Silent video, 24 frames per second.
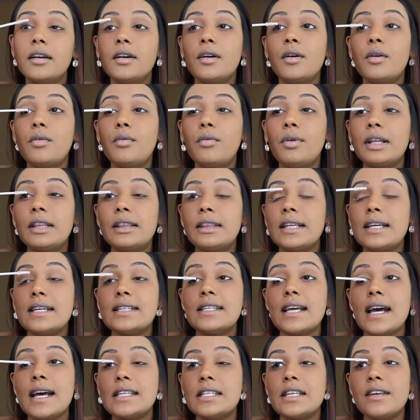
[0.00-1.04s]
with this
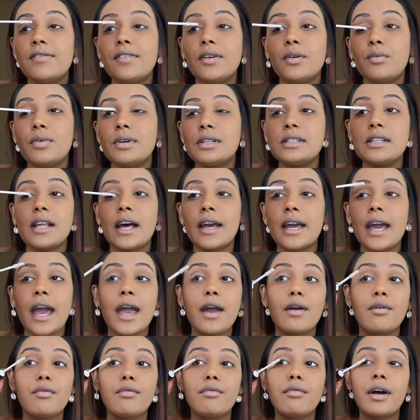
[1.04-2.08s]
as if it was like
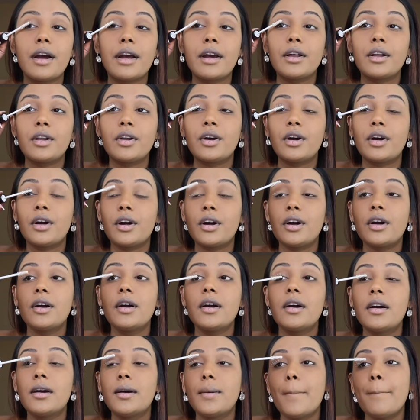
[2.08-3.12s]
a regular
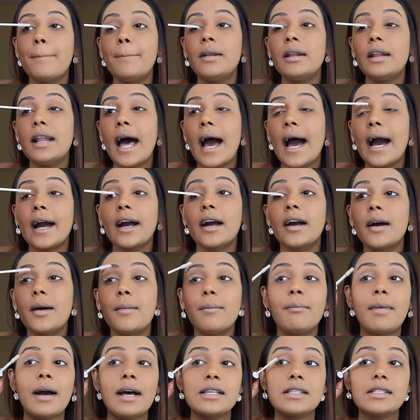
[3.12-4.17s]
black
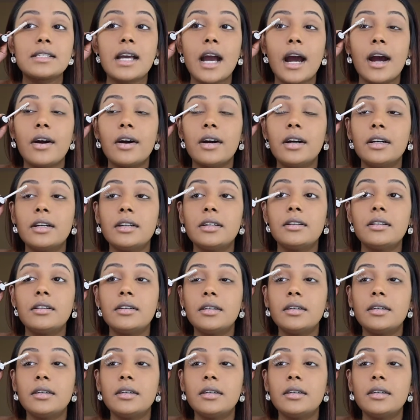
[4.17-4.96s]
mascara.